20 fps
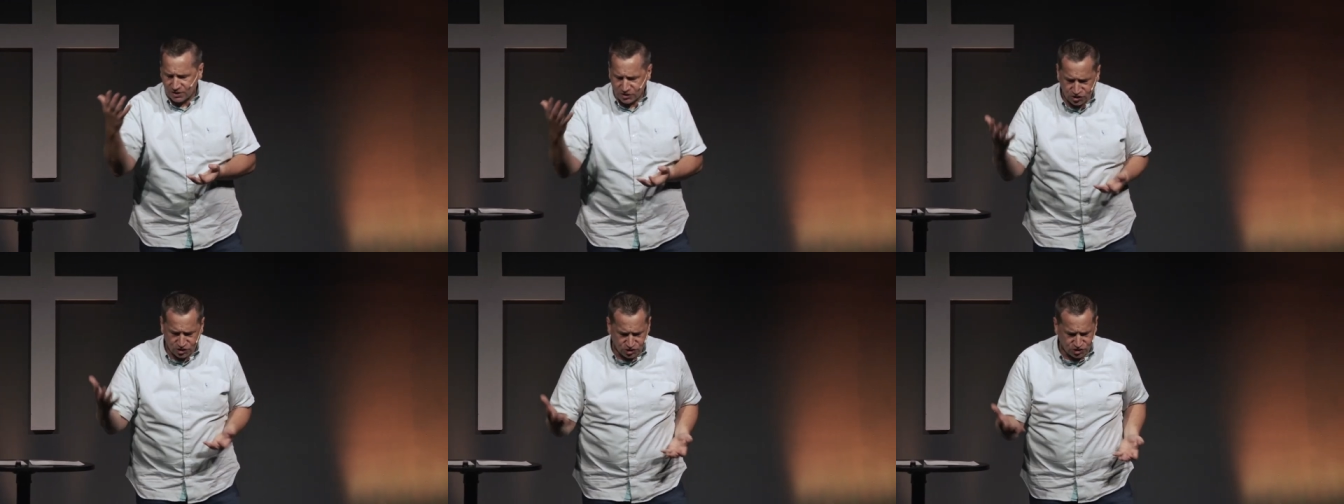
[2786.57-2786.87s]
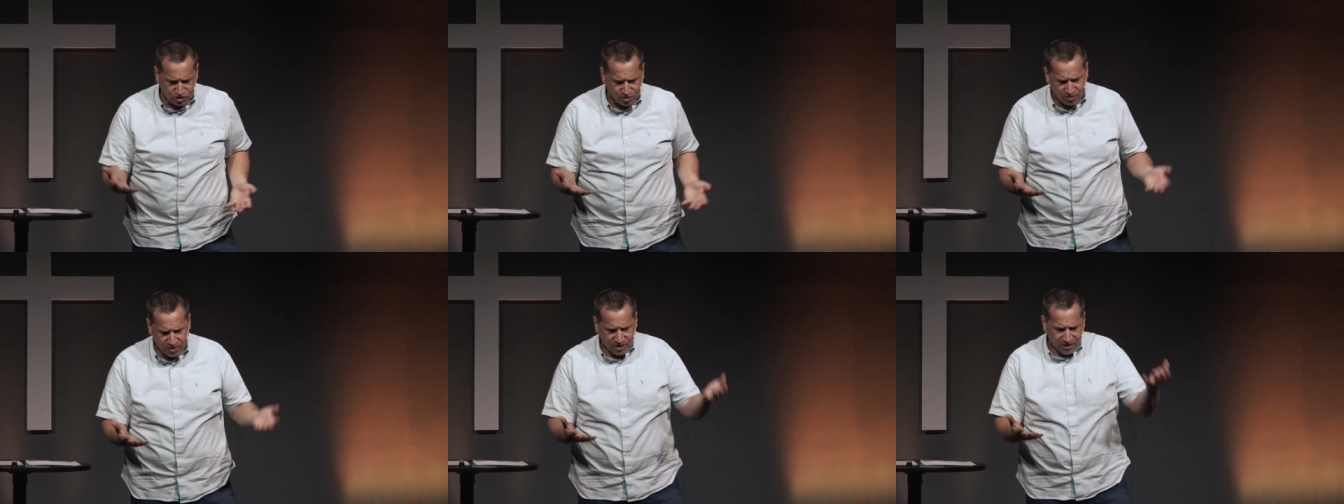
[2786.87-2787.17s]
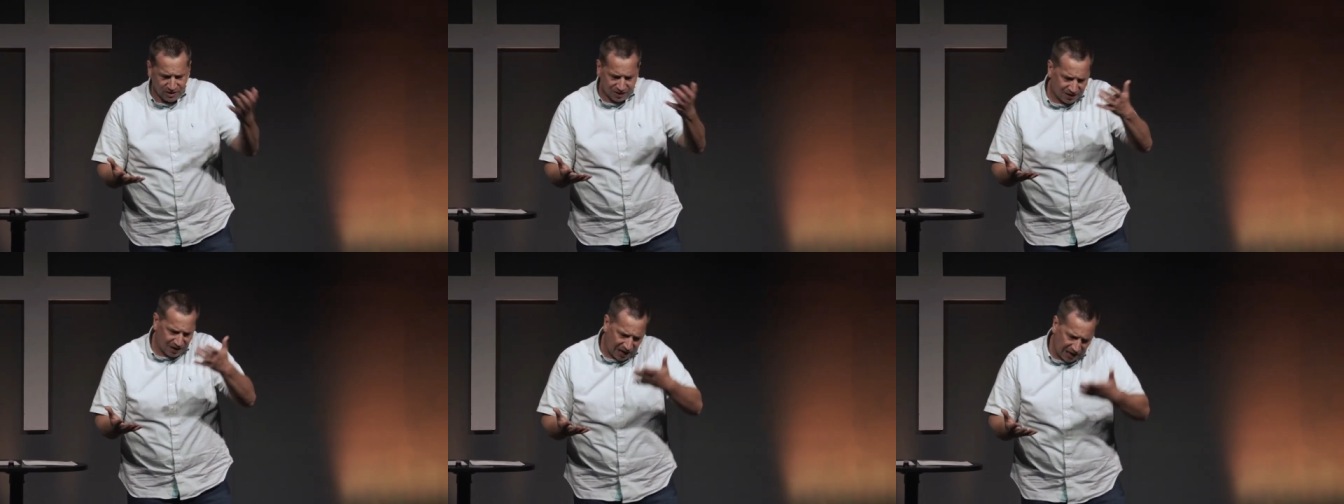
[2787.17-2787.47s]
just knowing
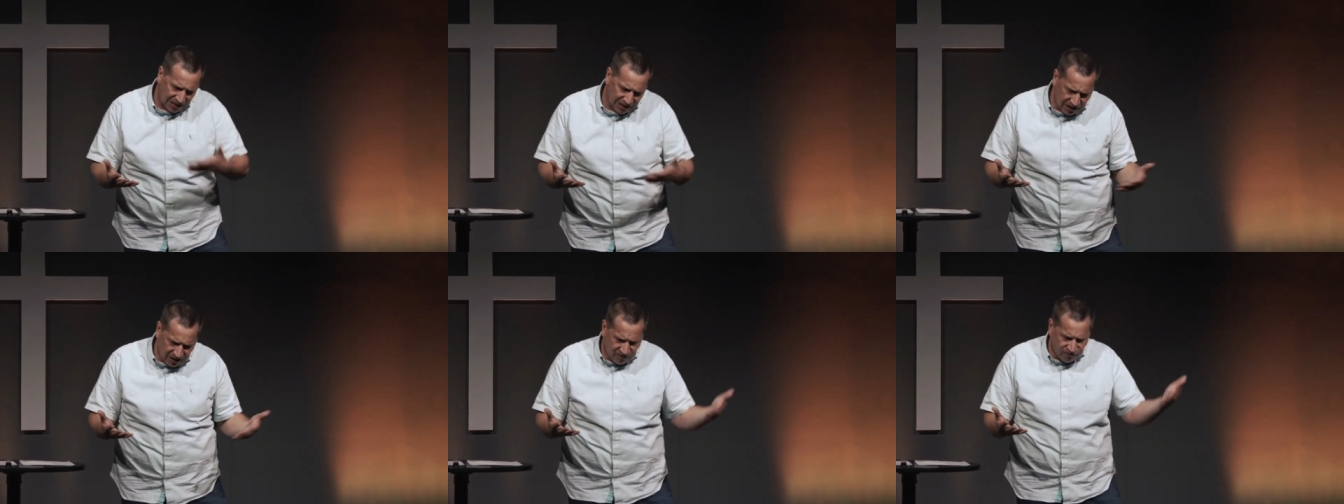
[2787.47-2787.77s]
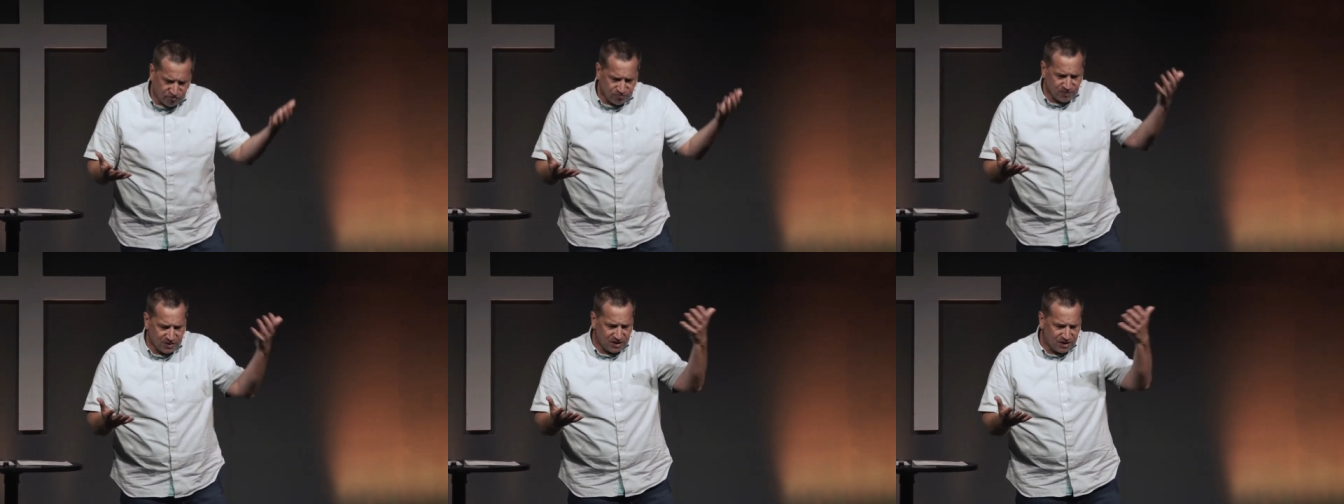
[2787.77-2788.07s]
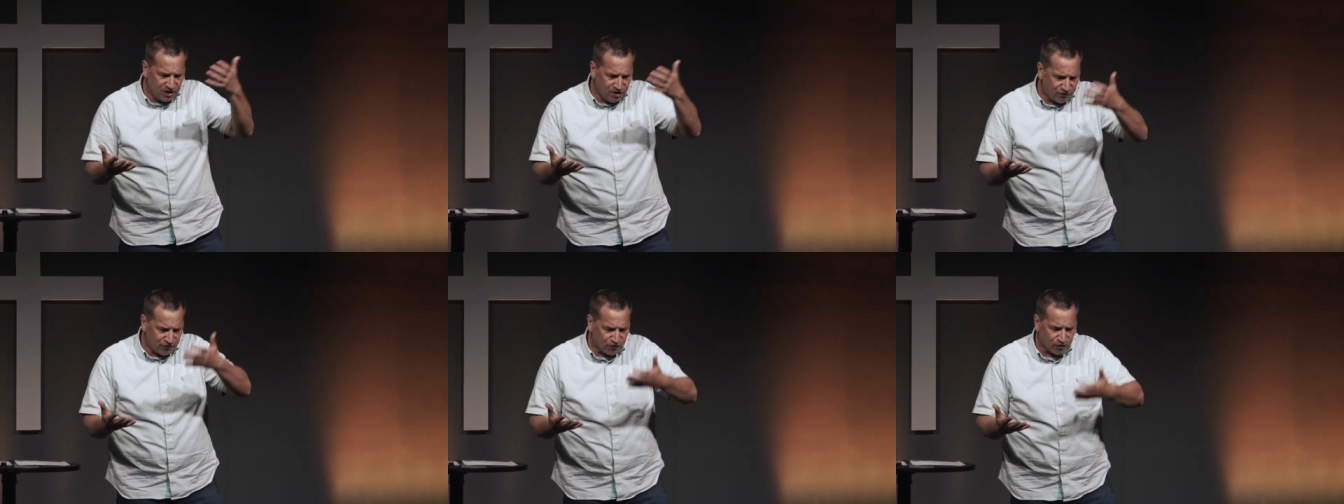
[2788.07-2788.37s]
God loves me and
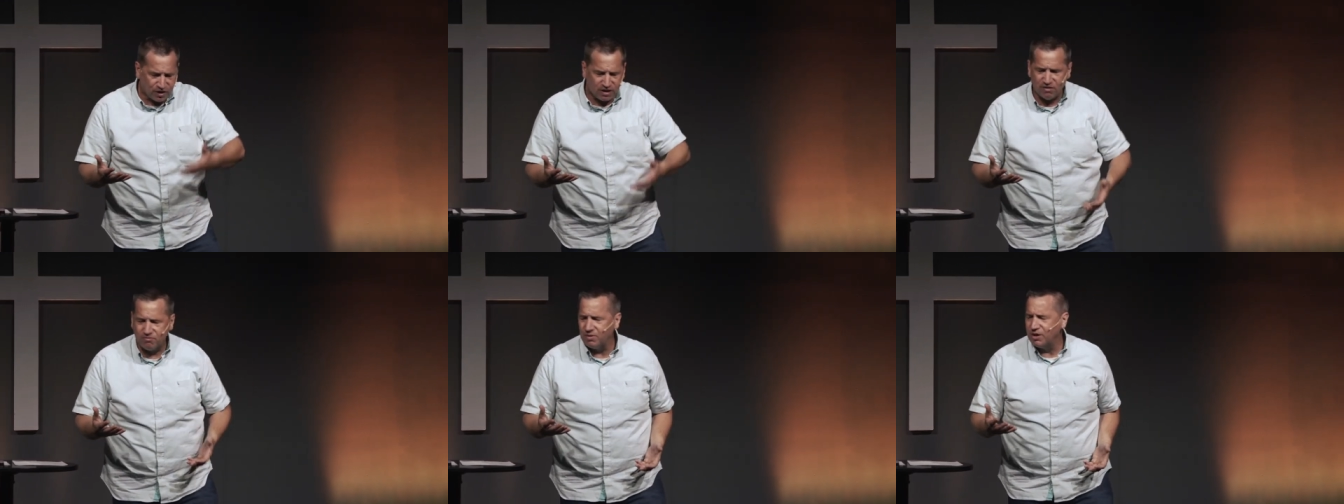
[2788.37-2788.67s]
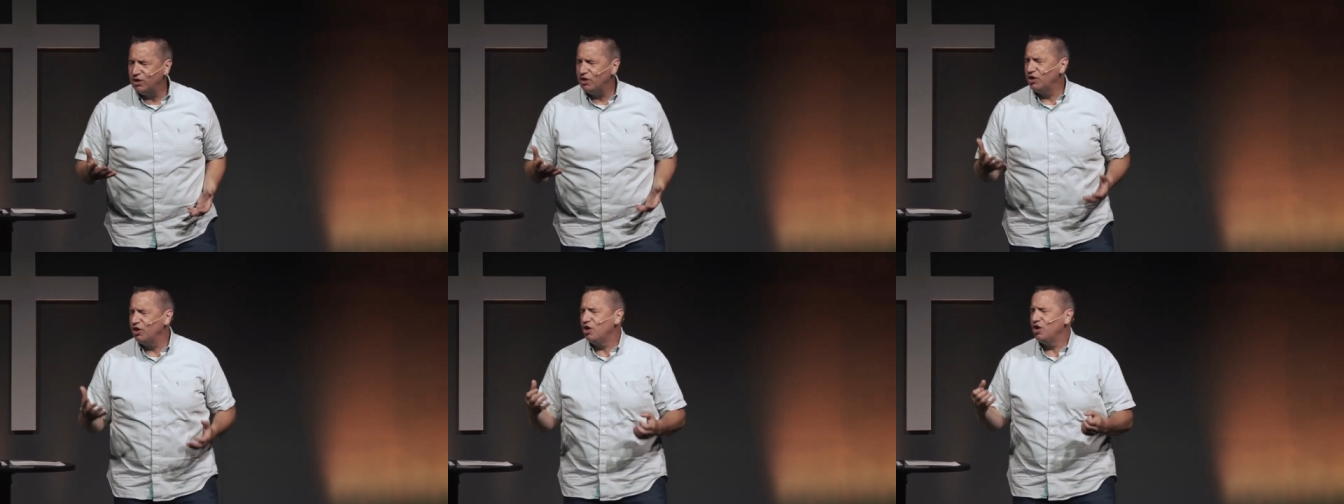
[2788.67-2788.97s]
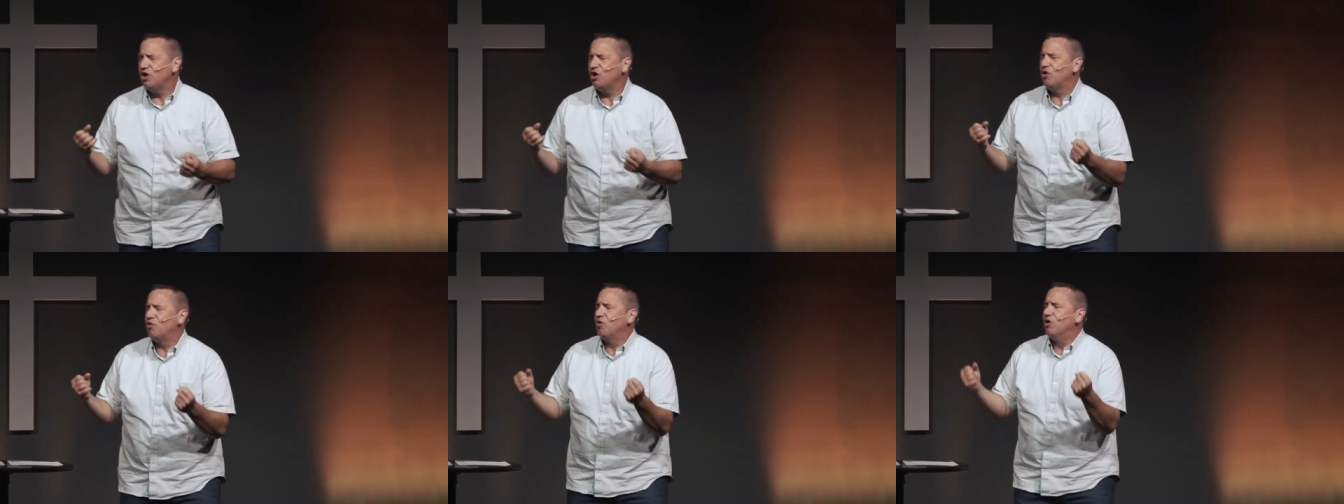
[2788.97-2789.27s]
He'll forgive me.
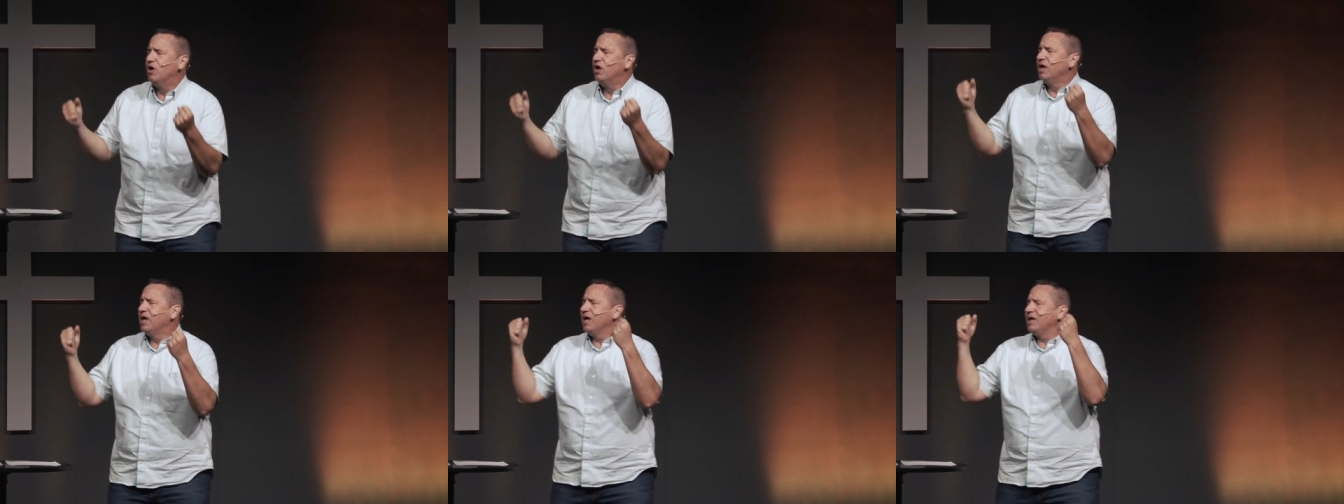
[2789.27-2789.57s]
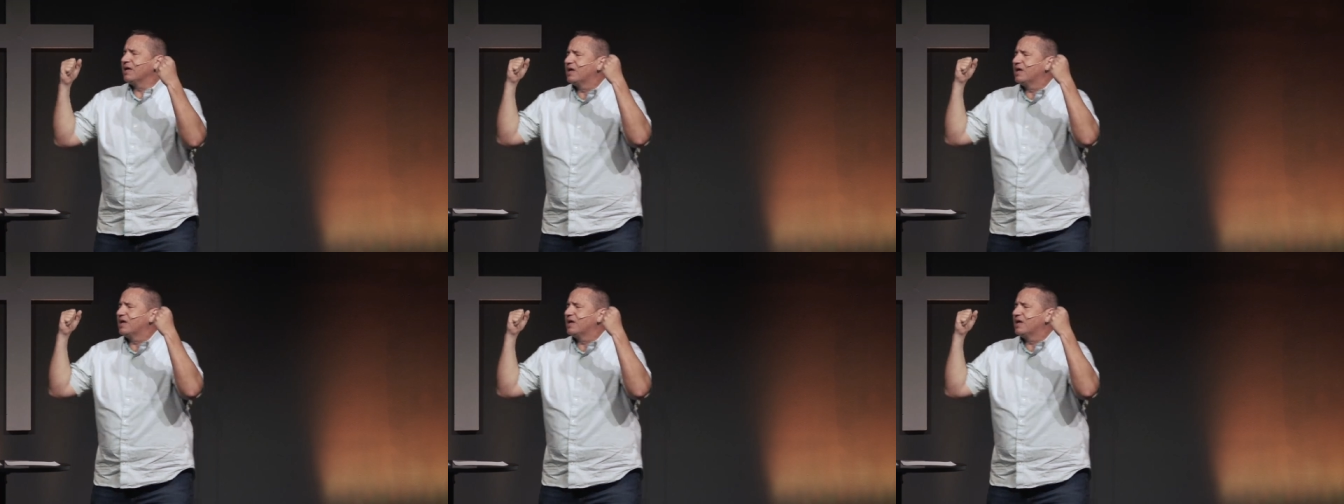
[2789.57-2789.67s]
No, it